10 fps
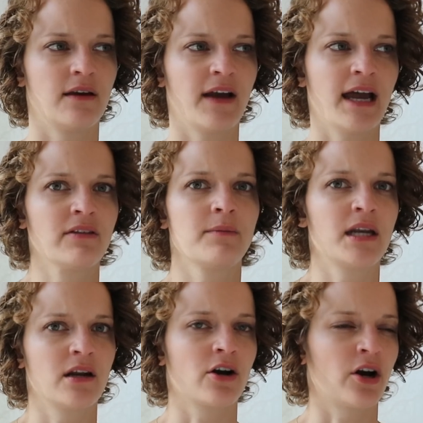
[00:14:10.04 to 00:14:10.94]
If I have them
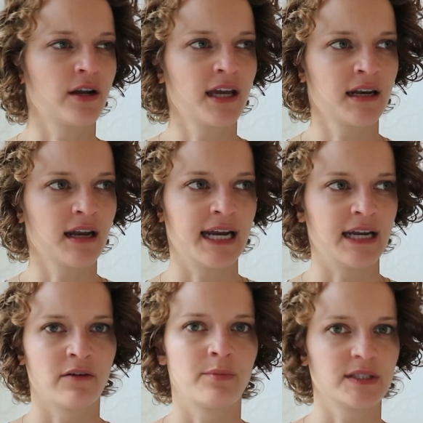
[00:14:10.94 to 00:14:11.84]
in a cardigan, I
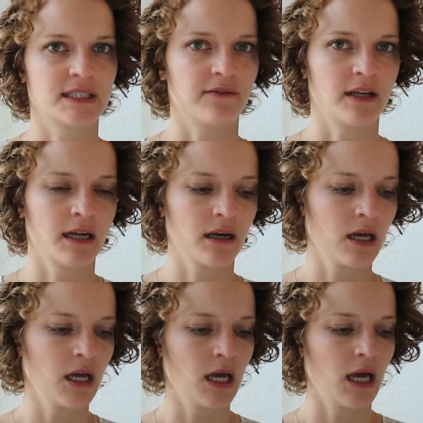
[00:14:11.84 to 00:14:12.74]
never put stuff
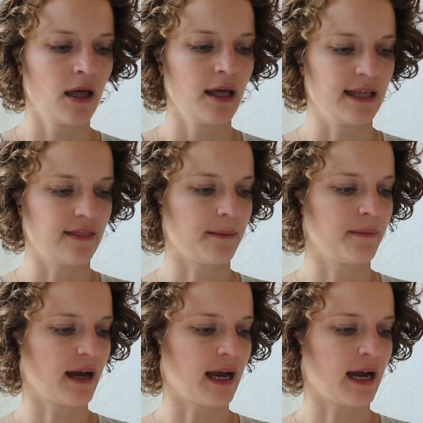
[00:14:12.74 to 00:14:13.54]
in them.